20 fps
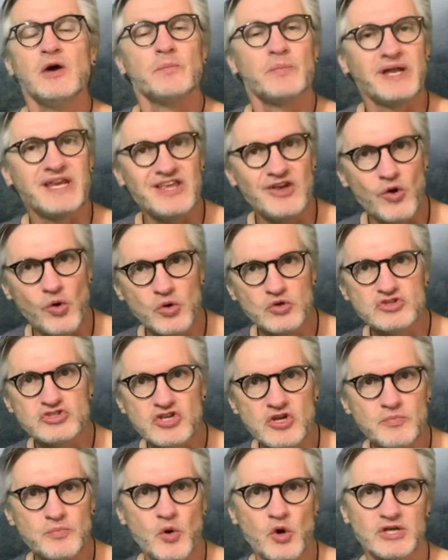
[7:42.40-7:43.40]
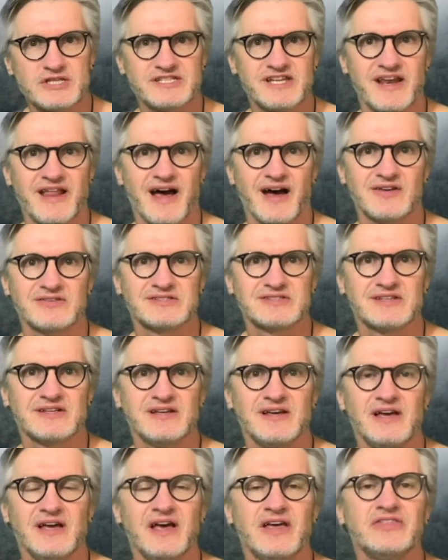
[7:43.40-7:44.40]
But he also pointed out
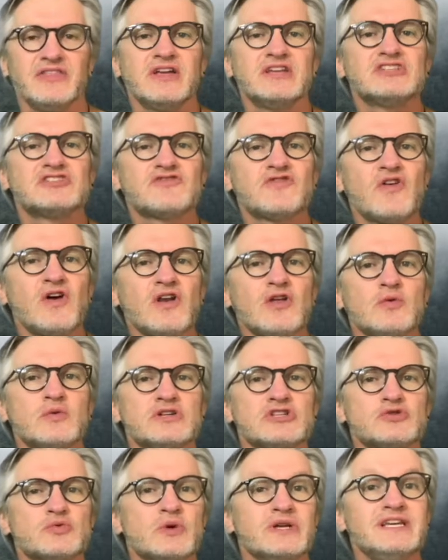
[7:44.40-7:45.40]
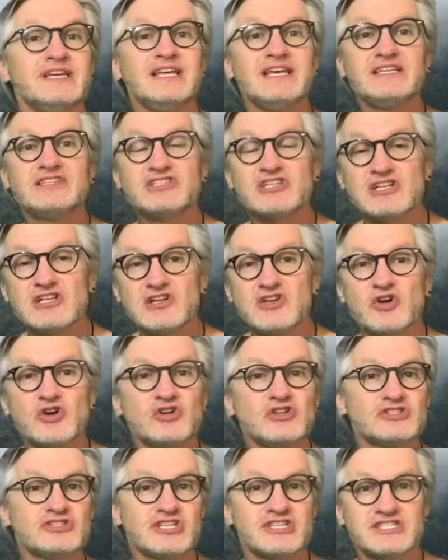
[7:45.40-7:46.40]
that his followers would need to
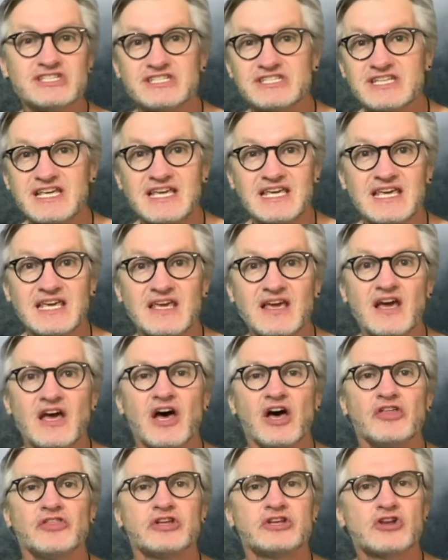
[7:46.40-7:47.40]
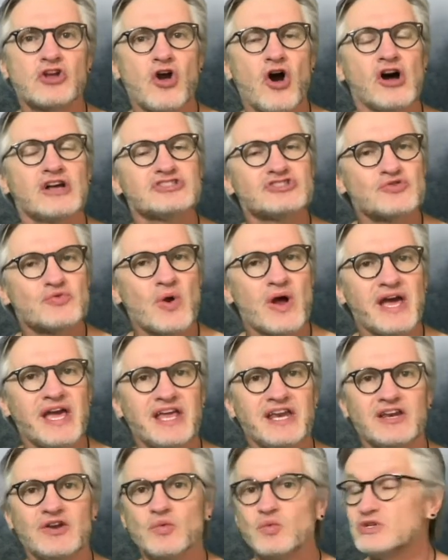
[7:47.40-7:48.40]
learn to see that God's
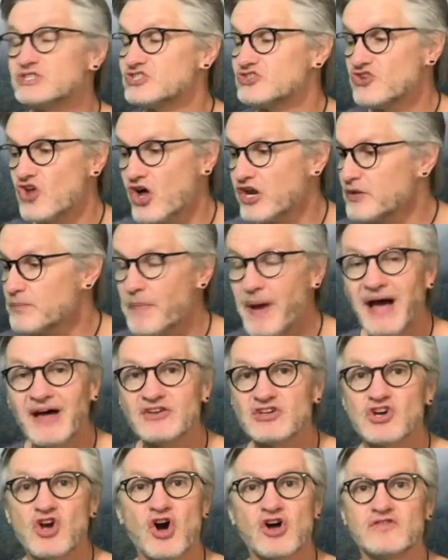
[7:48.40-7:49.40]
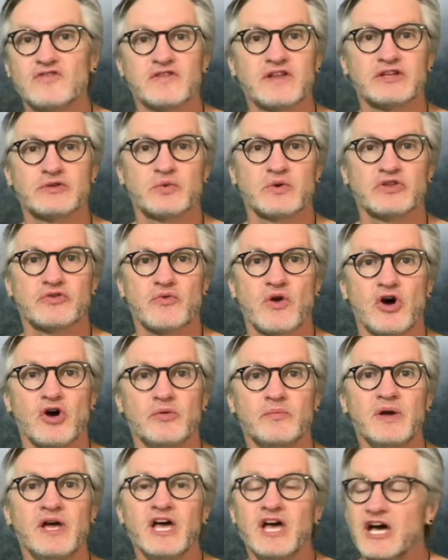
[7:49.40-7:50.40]
reign was not about a conflict with
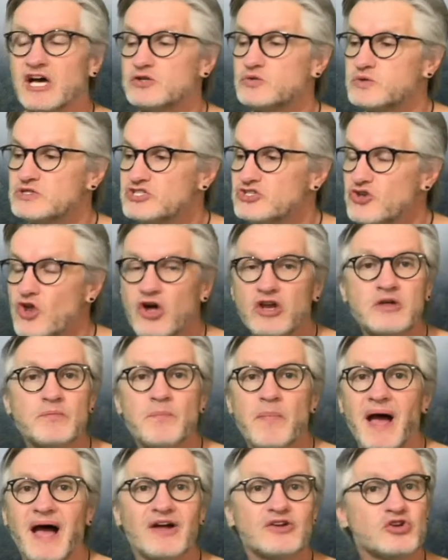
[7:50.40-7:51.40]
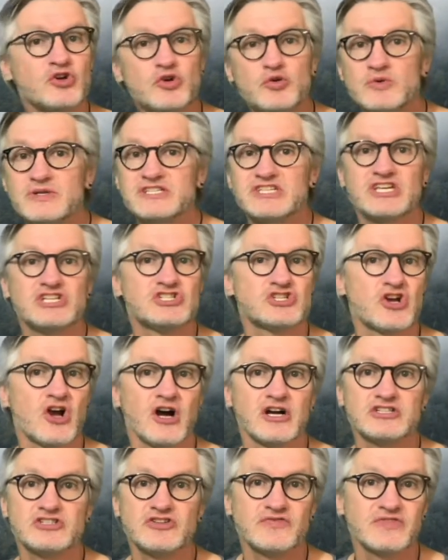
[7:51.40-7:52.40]
Rome. It was not about who was in
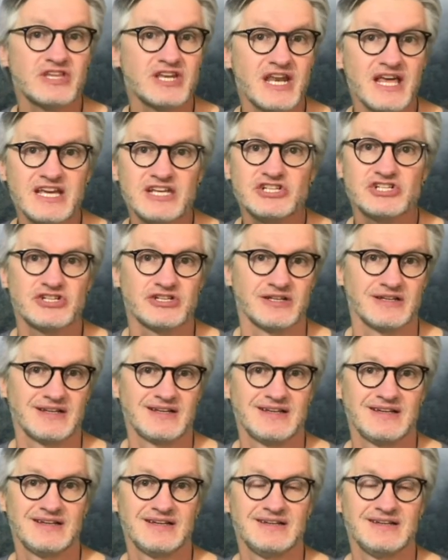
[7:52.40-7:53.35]
charge of the nation.